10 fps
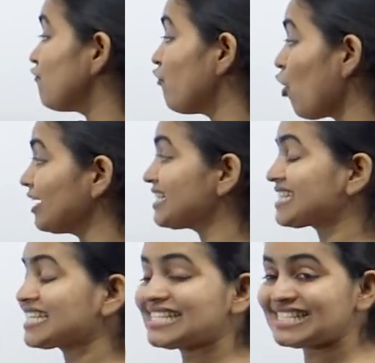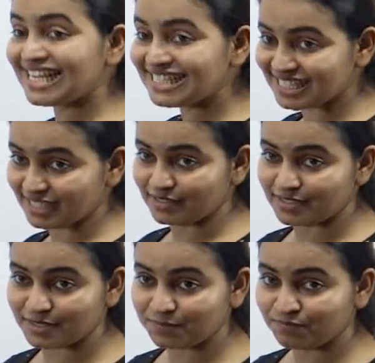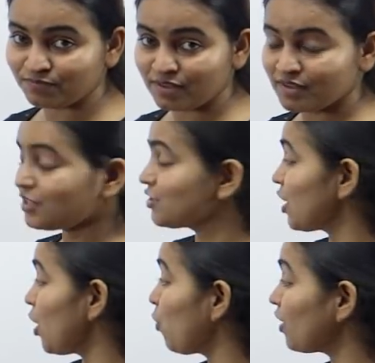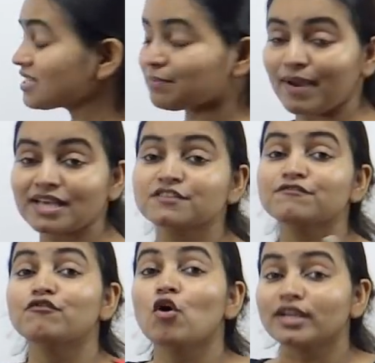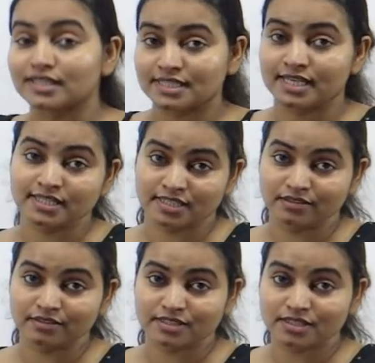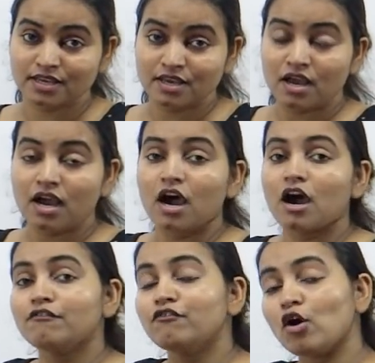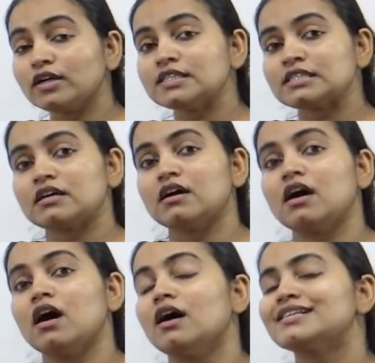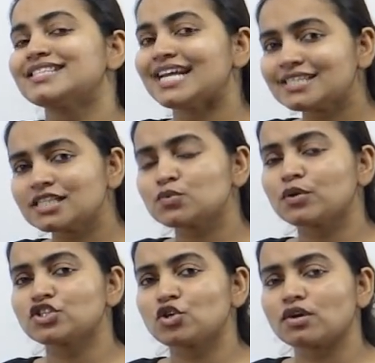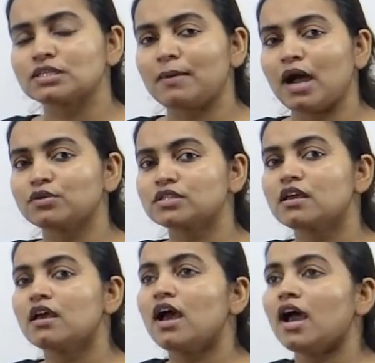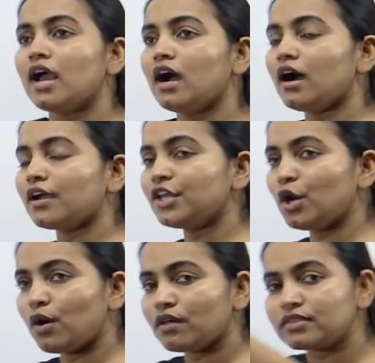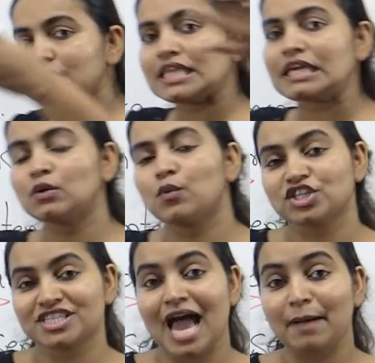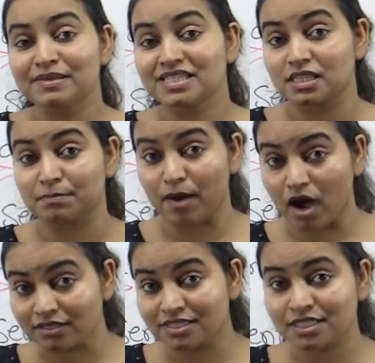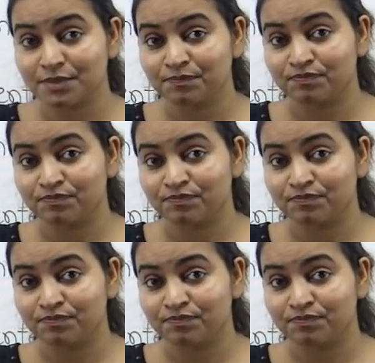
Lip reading: voice sentence. So what is a passive voice sentence? A sentence which talks about, a thing which has happened in the past